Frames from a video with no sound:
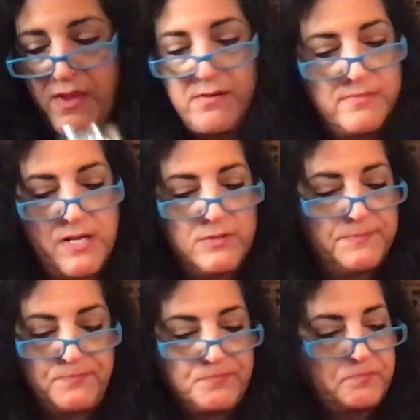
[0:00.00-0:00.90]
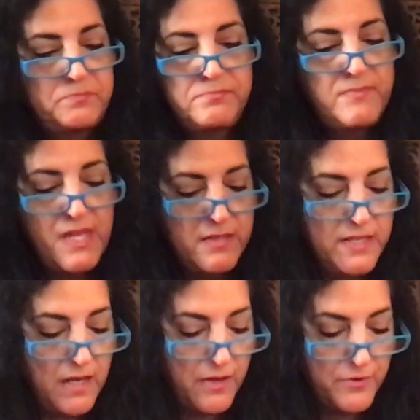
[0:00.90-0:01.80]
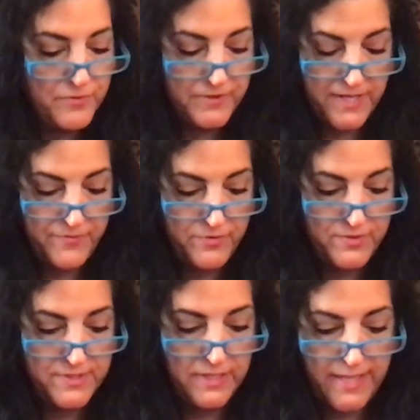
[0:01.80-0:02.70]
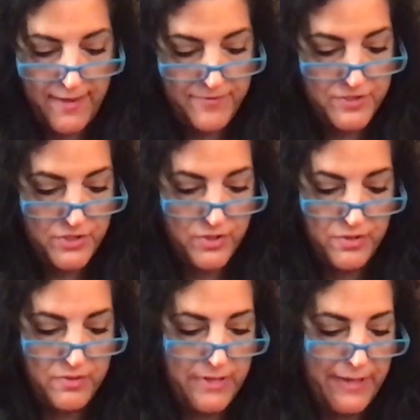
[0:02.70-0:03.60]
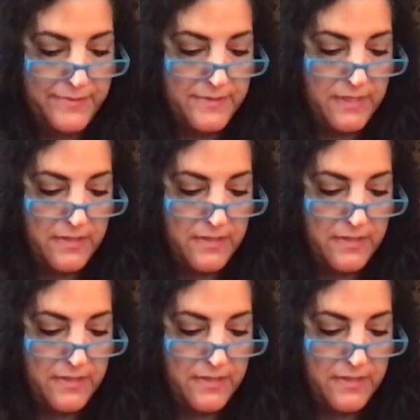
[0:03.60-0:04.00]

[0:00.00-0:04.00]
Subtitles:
Now, the other flavors, the lavender and